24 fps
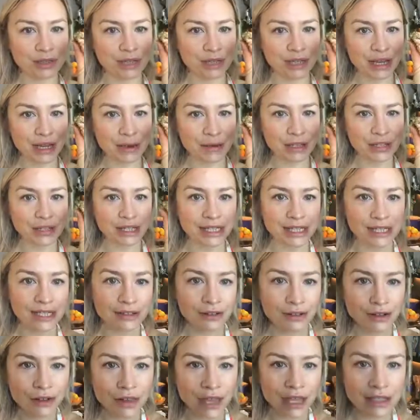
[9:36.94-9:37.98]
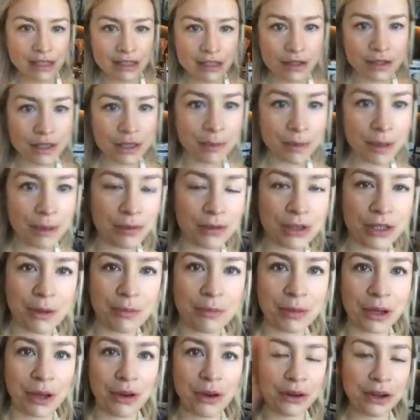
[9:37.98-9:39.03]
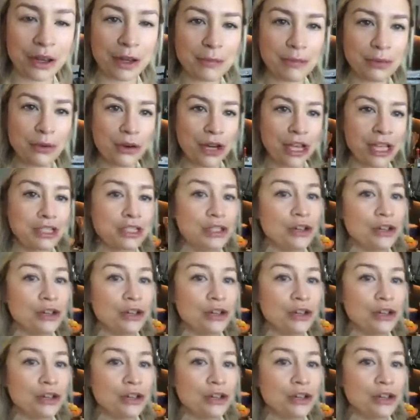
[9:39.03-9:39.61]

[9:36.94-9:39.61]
So now we just need to, oh, there's lots of people jumping on. Good morning.